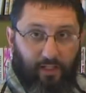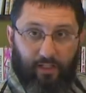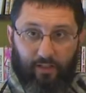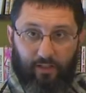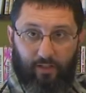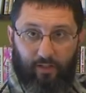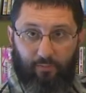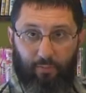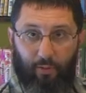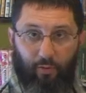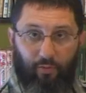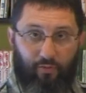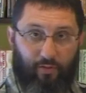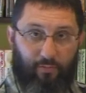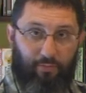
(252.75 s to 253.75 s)
they
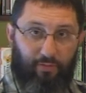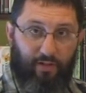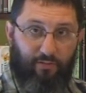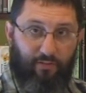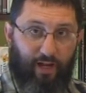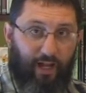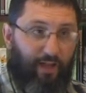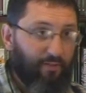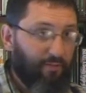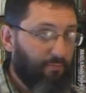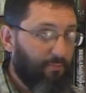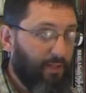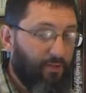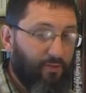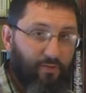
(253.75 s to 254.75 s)
post-trib,
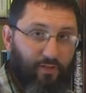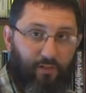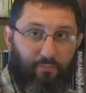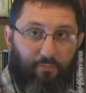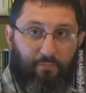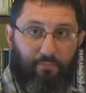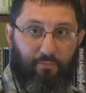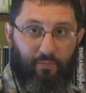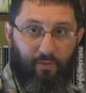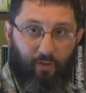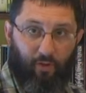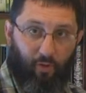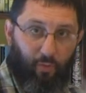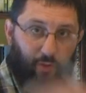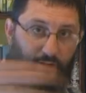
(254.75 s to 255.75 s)
pre-wrath, mid-trib,
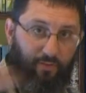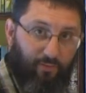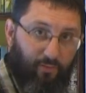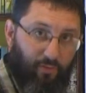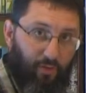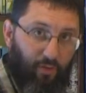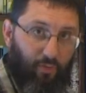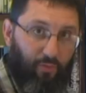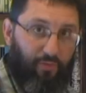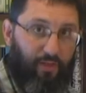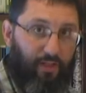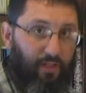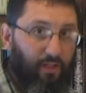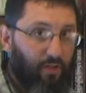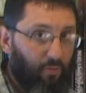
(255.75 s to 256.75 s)
the whole way through the whole
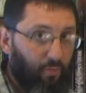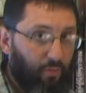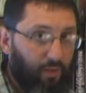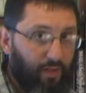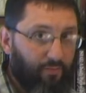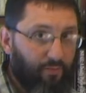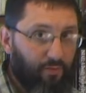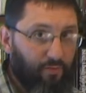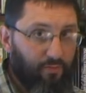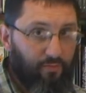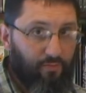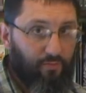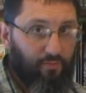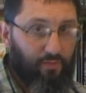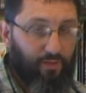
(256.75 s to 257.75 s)
thing, whatever,
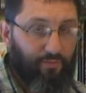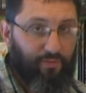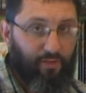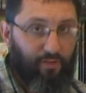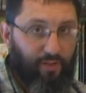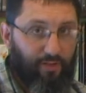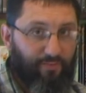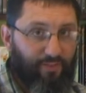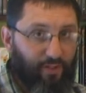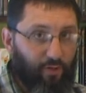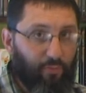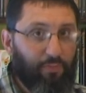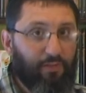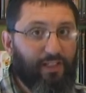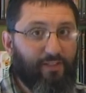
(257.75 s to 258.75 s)
if, they're, if they
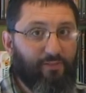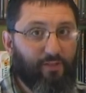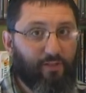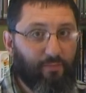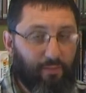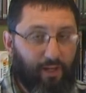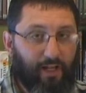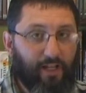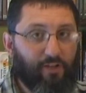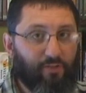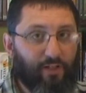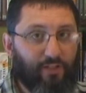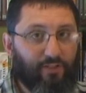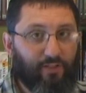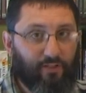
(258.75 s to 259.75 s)
don't believe that the body of
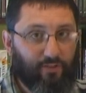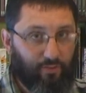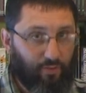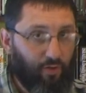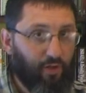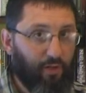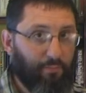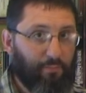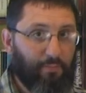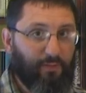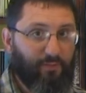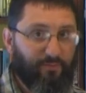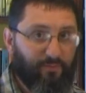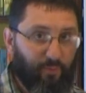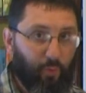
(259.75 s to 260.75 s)
Christ gets called up
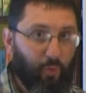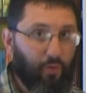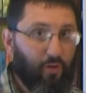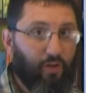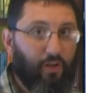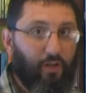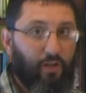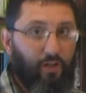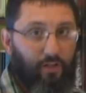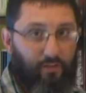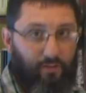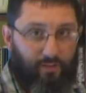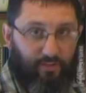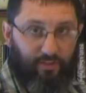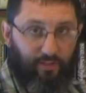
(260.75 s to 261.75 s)
before
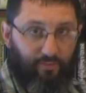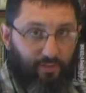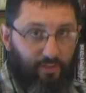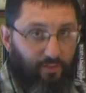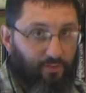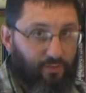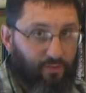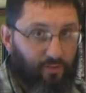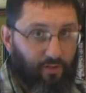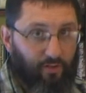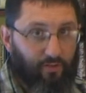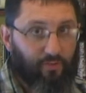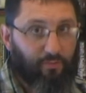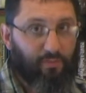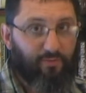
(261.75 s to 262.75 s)
the seven years
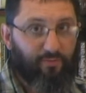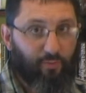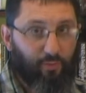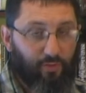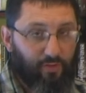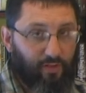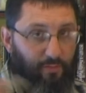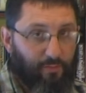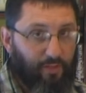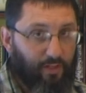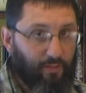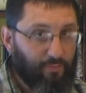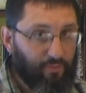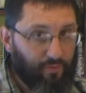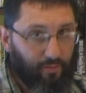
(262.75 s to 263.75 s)
starts, before the time of
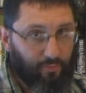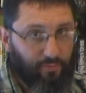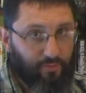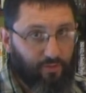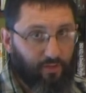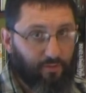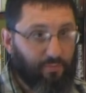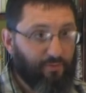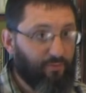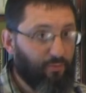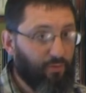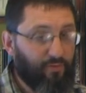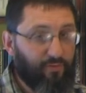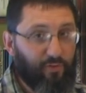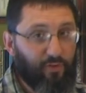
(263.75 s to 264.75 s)
Jacob's trouble starts,
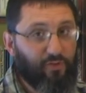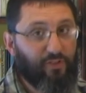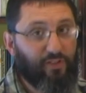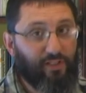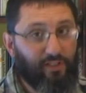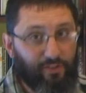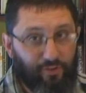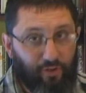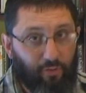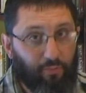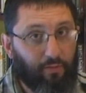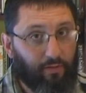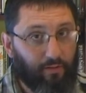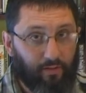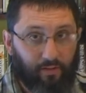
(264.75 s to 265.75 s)
before the first seal is
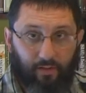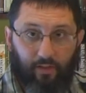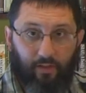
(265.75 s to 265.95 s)
opened,